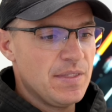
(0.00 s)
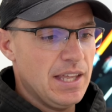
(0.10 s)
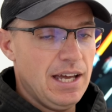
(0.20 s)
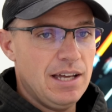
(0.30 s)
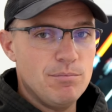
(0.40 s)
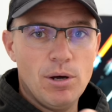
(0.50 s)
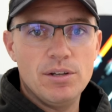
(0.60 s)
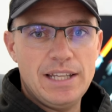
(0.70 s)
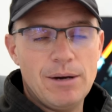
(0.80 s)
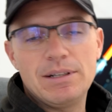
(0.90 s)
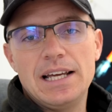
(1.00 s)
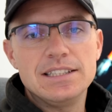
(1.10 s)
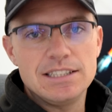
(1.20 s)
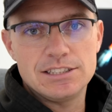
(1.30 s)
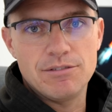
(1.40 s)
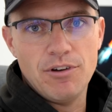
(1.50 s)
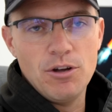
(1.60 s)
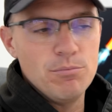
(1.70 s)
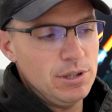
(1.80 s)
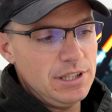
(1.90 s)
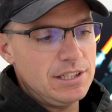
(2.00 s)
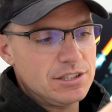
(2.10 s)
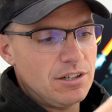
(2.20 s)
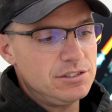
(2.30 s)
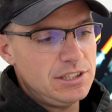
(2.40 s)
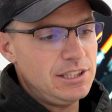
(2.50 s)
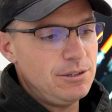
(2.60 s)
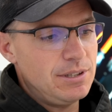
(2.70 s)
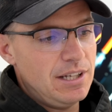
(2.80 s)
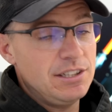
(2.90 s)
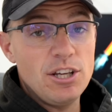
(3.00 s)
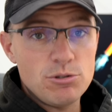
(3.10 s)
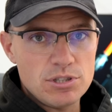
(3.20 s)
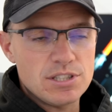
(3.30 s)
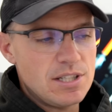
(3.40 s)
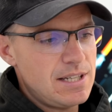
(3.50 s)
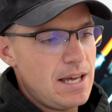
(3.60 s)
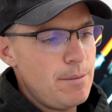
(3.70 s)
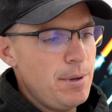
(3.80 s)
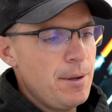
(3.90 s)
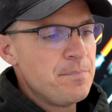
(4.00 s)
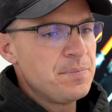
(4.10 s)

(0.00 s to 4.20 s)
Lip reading: Nowadays it's the foam body that's continued and used as the tip.